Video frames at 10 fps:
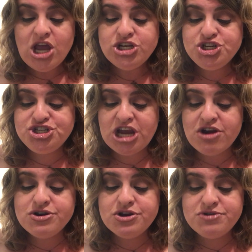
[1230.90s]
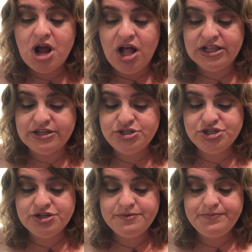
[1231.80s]
Share your
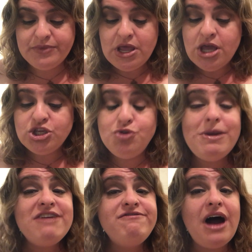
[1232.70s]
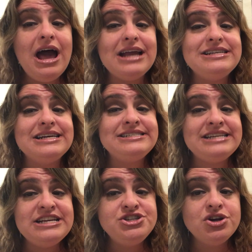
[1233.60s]
knowledge. You may find a
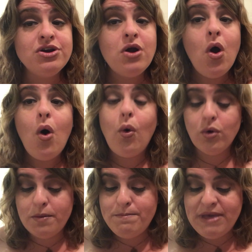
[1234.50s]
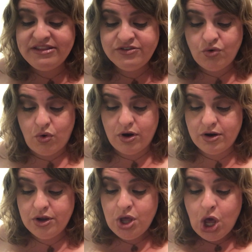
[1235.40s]
teacher or a
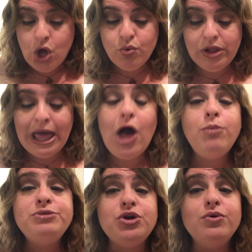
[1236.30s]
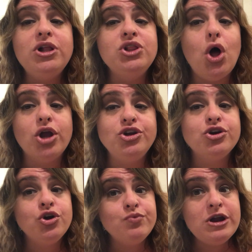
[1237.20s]
mentor who will help you along your
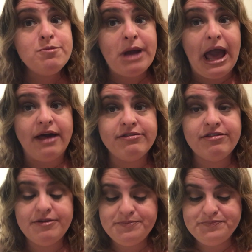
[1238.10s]
career path.